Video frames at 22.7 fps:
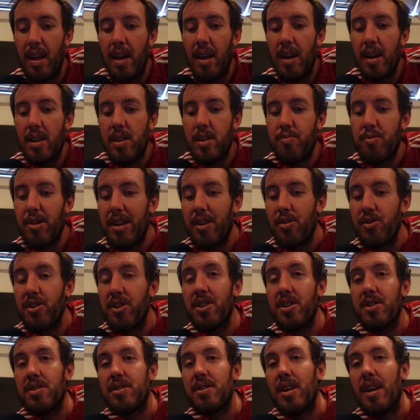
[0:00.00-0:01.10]
Spring
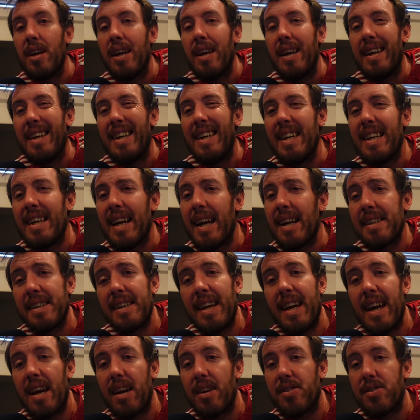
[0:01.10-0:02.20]
onions. You can
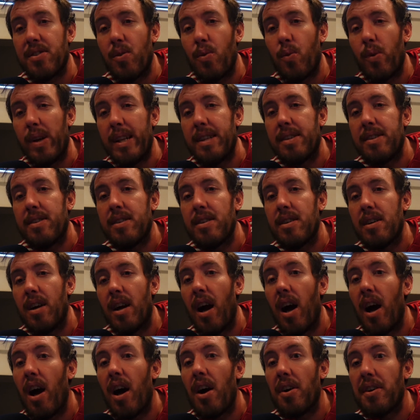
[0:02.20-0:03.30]
get winter
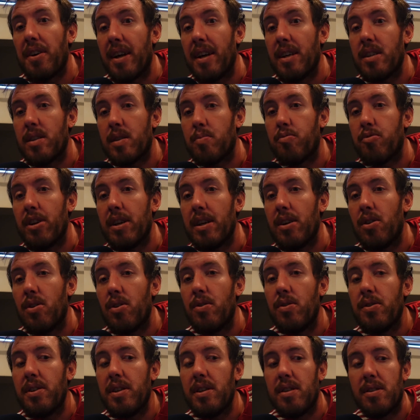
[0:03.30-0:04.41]
hard ate spring
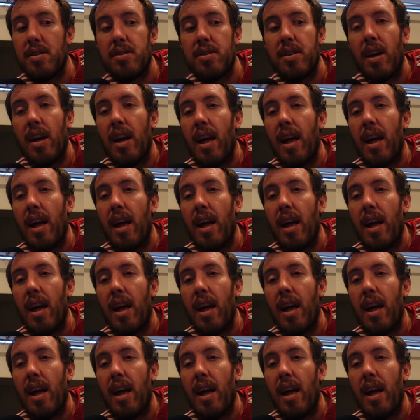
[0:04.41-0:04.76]
onions,